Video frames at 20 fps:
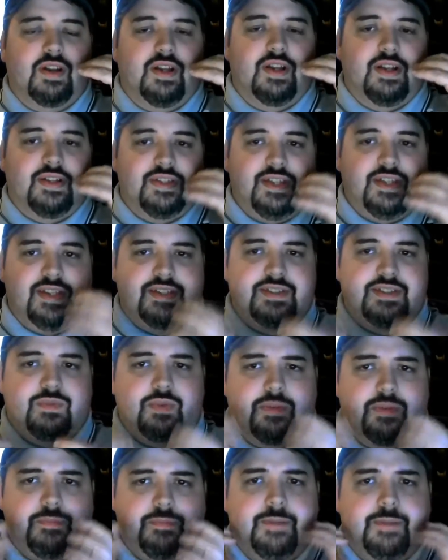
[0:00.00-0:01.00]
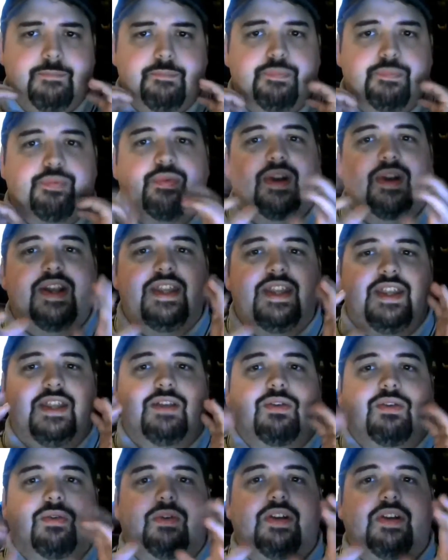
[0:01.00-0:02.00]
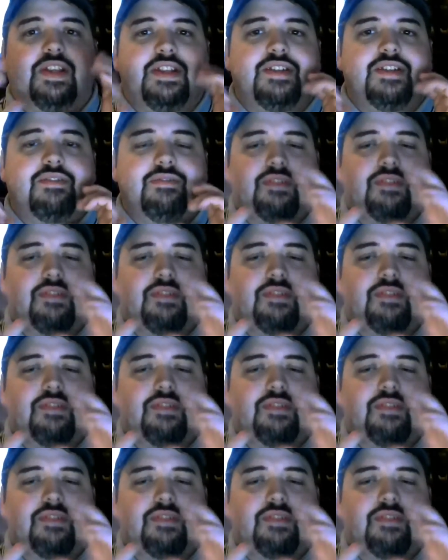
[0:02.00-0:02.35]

kind of taste with a big bready, corny